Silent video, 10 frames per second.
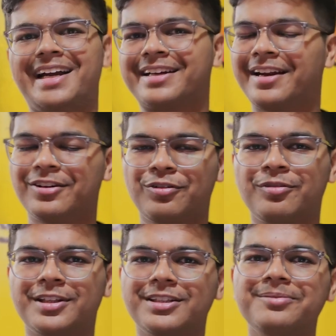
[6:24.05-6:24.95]
that kind of
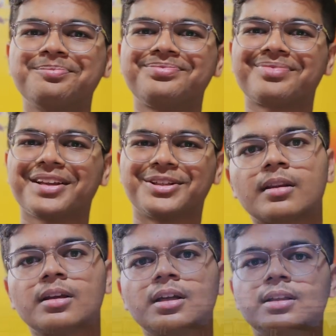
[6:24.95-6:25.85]
weather.
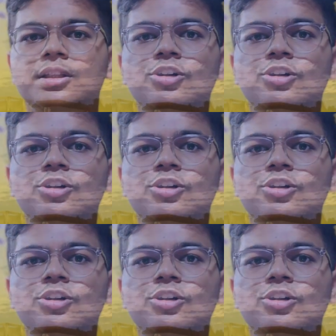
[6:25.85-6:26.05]
The